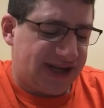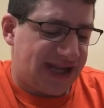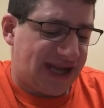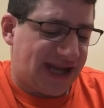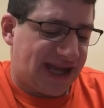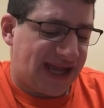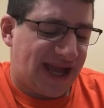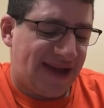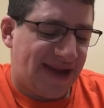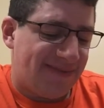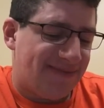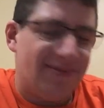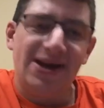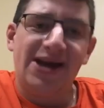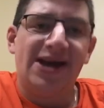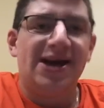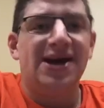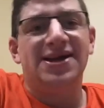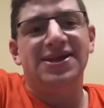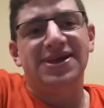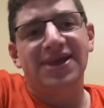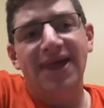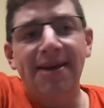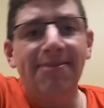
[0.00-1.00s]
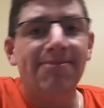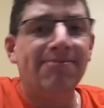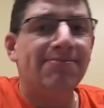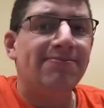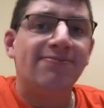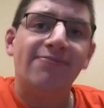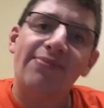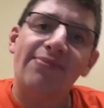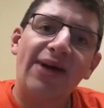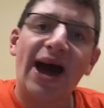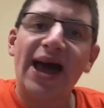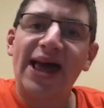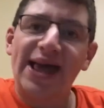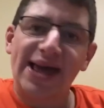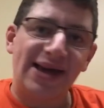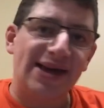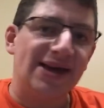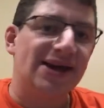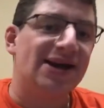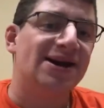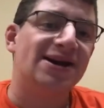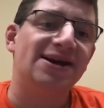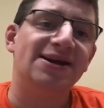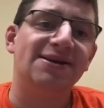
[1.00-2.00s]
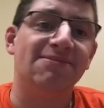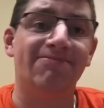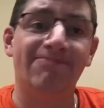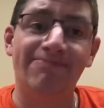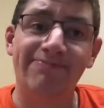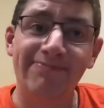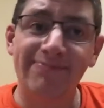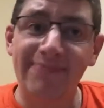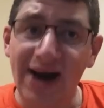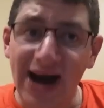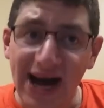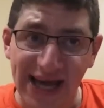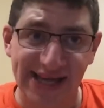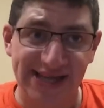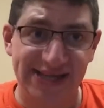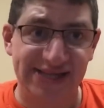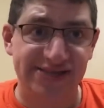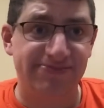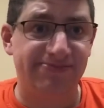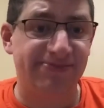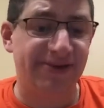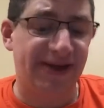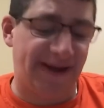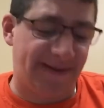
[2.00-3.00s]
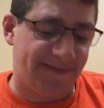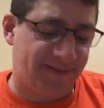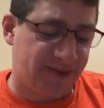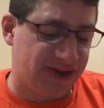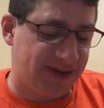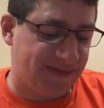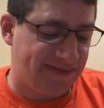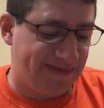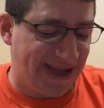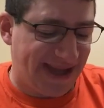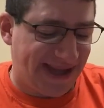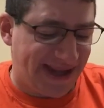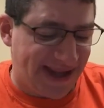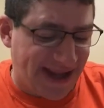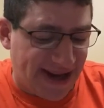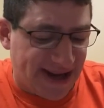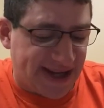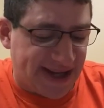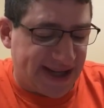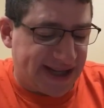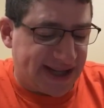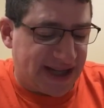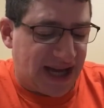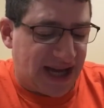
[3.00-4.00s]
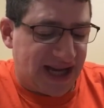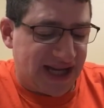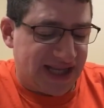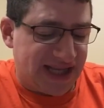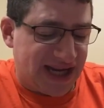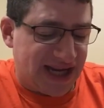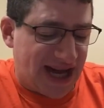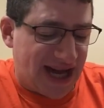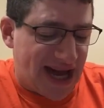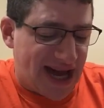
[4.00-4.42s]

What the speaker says: They might be able to beat Carolina at home.